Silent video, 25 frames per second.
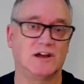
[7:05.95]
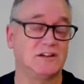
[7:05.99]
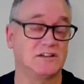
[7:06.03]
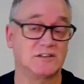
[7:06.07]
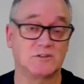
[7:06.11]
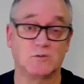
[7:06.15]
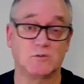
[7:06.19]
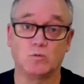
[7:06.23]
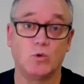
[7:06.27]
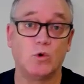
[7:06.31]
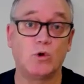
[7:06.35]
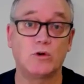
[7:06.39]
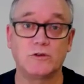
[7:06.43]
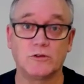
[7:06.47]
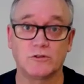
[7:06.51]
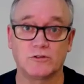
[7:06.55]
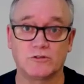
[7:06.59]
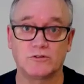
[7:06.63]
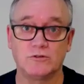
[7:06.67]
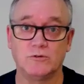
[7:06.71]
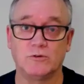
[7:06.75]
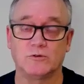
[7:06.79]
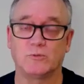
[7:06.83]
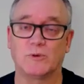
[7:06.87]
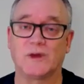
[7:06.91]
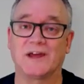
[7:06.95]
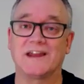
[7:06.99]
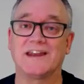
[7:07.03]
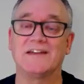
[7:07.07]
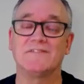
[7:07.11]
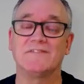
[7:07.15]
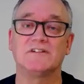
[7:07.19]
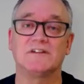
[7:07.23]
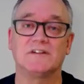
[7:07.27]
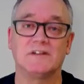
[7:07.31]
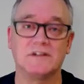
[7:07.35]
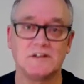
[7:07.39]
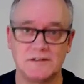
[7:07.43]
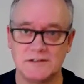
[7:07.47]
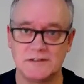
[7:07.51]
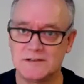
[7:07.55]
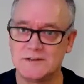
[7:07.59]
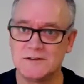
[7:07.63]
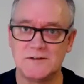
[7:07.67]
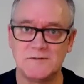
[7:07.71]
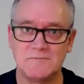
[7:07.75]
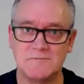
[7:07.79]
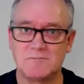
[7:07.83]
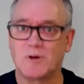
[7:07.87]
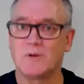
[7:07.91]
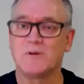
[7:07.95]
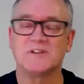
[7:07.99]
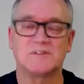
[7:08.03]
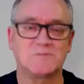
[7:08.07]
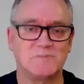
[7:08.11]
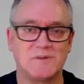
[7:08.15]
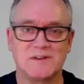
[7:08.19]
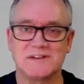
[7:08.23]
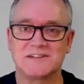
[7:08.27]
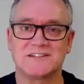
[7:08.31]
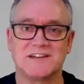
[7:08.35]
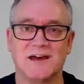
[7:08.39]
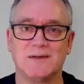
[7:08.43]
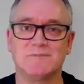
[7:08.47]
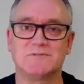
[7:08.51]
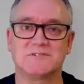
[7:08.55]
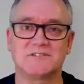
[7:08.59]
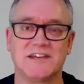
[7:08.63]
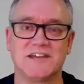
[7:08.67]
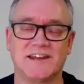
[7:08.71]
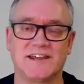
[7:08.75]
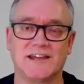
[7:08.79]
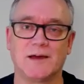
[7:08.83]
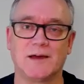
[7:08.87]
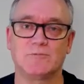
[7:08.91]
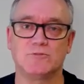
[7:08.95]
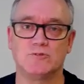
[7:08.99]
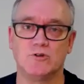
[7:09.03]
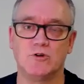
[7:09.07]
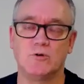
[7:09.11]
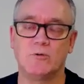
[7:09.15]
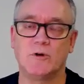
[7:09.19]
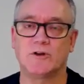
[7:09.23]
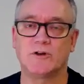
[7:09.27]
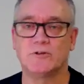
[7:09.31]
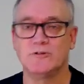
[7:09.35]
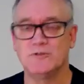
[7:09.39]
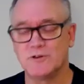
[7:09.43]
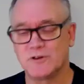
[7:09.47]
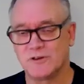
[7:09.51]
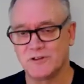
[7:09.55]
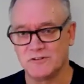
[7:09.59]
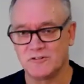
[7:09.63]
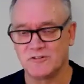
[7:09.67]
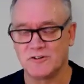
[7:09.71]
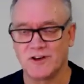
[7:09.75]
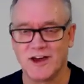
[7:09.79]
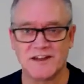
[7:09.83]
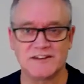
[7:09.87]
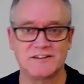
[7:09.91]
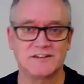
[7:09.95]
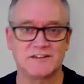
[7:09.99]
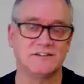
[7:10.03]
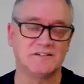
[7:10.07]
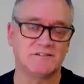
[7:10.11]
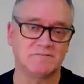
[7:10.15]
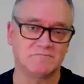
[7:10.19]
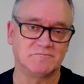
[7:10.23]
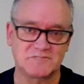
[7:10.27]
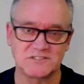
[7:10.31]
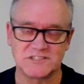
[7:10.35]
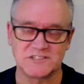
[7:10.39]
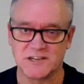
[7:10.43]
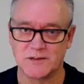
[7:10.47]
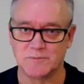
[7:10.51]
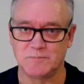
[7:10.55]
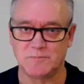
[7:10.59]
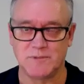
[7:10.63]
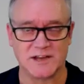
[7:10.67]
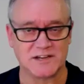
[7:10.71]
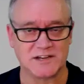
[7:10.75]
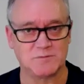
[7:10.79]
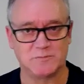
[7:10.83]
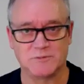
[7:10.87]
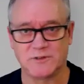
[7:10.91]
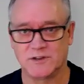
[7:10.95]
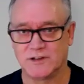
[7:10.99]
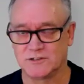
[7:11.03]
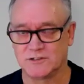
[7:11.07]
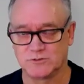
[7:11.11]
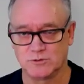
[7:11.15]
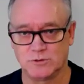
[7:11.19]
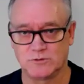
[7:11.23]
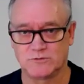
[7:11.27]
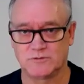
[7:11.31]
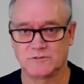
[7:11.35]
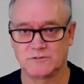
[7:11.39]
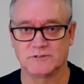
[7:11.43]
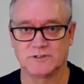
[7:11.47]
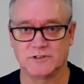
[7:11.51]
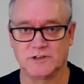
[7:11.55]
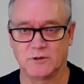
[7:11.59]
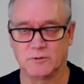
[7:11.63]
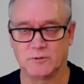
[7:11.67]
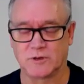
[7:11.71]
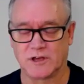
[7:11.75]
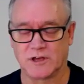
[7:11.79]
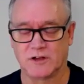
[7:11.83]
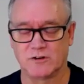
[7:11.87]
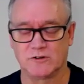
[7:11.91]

I'll walk you through it. We can even probably spend time setting up your one, or you can write it and send it back to me and I'll do it.